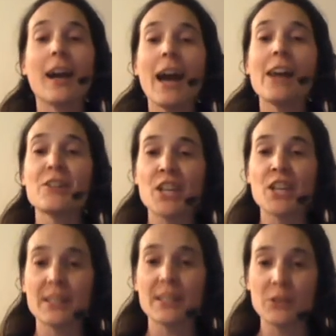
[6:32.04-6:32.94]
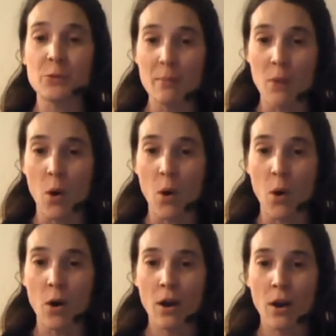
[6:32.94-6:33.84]
and cheat a little bit
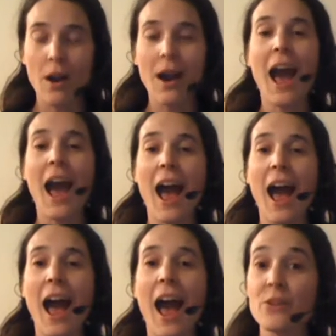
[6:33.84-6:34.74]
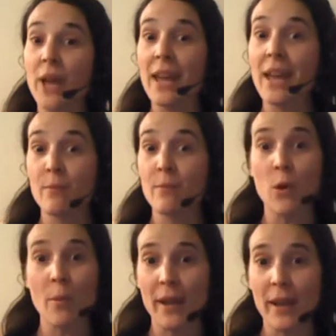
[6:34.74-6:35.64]
more, and you'll get even
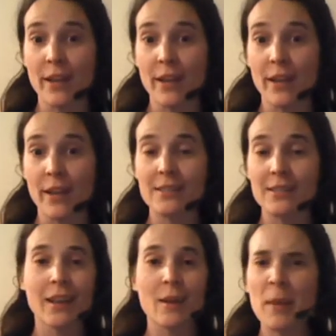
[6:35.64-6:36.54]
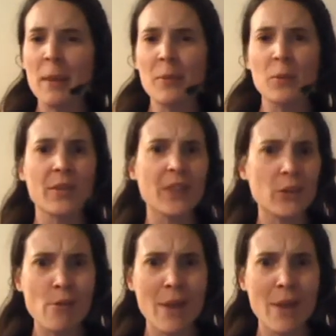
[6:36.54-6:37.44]
more benefits. People will think
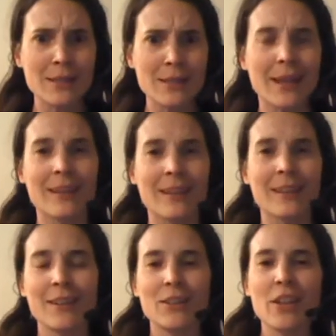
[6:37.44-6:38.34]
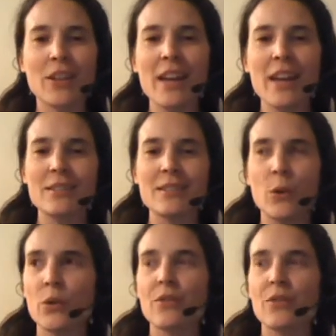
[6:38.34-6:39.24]
you're amazing. You get
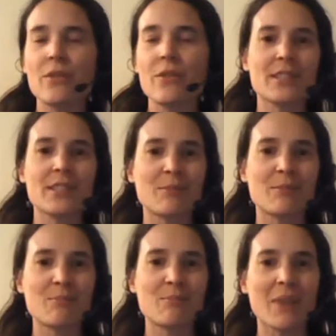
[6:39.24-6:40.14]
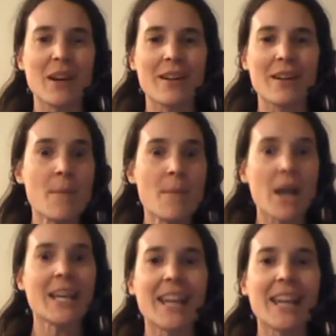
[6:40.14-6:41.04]
all this
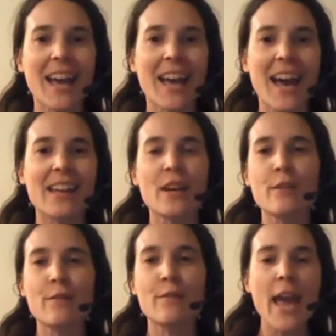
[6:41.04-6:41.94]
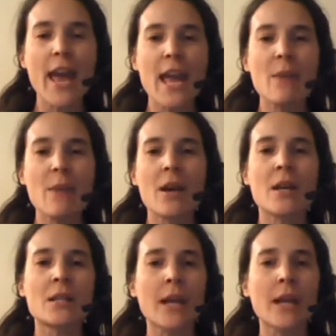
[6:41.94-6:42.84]
money and fame
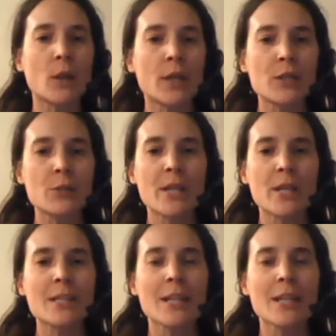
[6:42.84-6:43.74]
and acknowledgement.